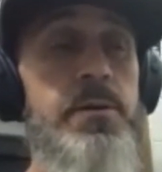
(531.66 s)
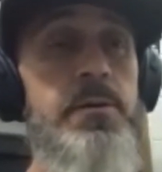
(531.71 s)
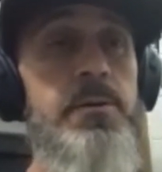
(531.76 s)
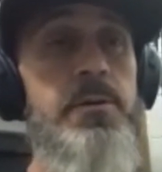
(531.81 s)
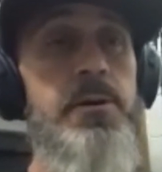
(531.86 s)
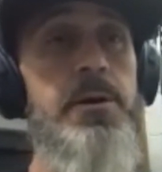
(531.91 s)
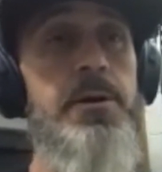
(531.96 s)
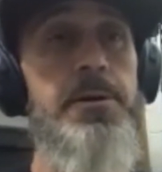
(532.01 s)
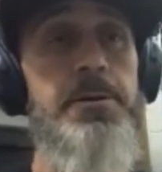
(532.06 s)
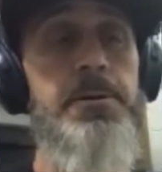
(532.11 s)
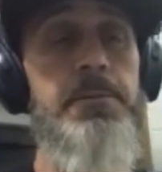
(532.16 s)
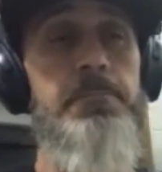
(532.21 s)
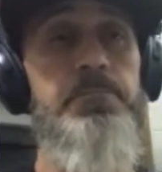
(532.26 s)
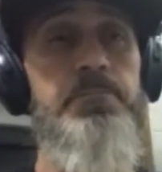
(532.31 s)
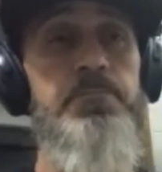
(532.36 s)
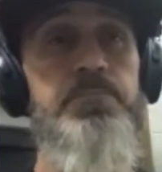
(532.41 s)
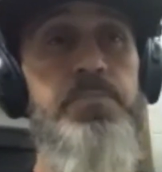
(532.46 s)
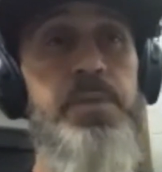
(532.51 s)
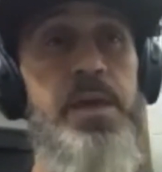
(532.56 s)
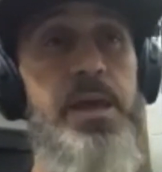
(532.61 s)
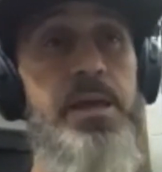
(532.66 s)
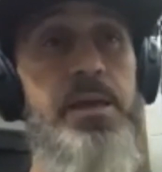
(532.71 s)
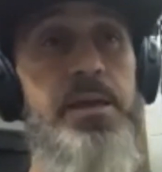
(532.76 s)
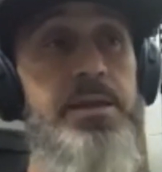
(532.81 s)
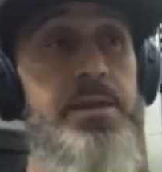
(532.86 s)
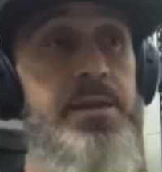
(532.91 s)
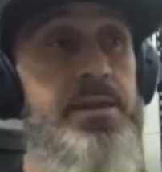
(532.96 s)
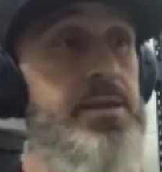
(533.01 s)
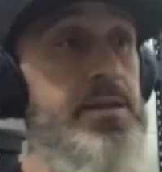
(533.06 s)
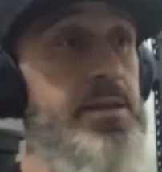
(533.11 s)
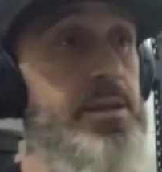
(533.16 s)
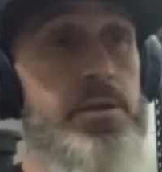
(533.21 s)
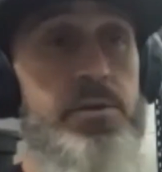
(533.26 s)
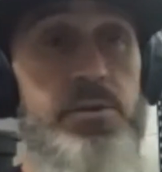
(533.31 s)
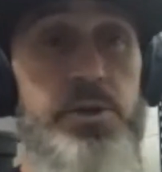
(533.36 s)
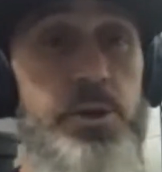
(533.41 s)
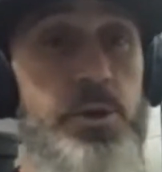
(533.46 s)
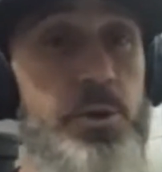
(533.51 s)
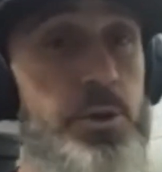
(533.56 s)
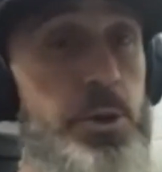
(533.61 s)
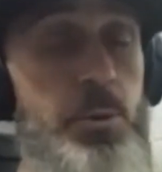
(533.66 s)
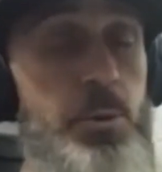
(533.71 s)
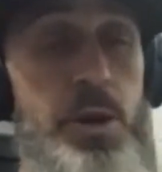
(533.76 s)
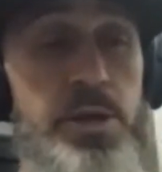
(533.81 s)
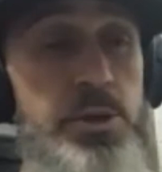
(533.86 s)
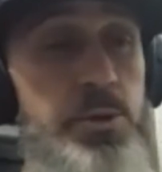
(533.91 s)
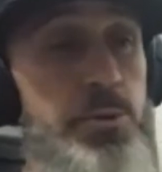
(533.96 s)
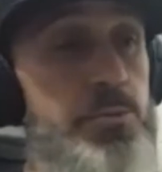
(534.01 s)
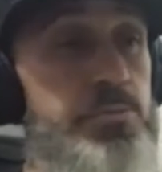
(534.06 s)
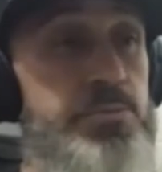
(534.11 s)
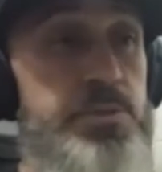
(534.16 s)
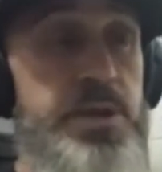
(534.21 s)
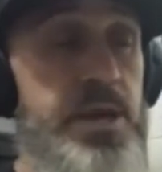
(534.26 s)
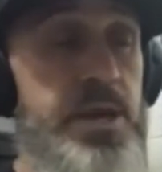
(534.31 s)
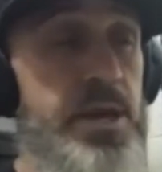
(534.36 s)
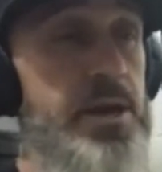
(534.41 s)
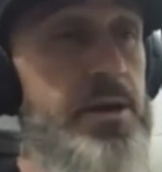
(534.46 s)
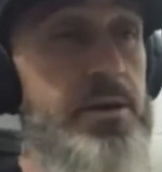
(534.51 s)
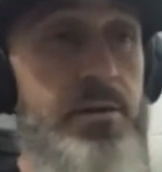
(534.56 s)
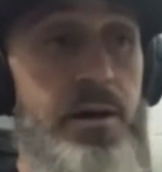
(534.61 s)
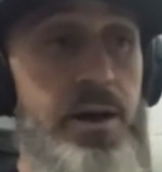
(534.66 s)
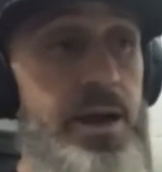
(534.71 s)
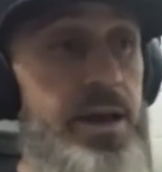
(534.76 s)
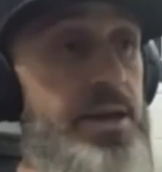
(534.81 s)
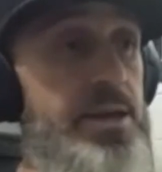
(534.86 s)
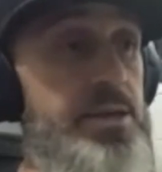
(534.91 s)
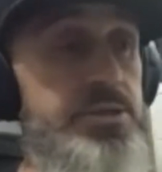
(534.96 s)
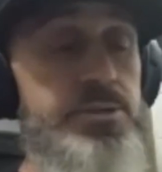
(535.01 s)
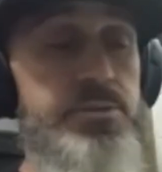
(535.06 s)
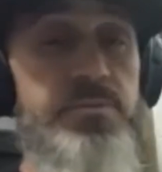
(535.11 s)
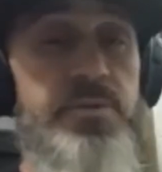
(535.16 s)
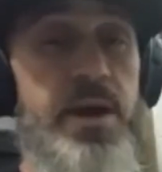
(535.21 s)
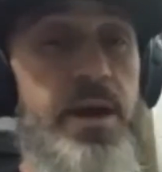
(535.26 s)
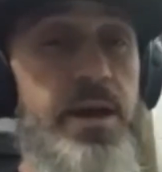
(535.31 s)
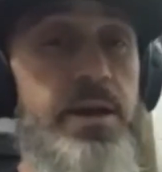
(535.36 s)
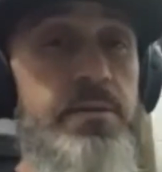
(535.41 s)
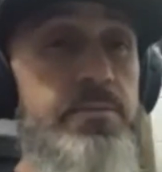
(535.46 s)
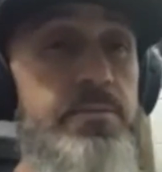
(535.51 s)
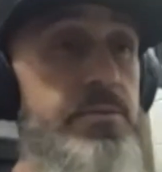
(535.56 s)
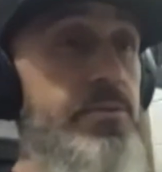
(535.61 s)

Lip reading: And the only way you get a client is you've got to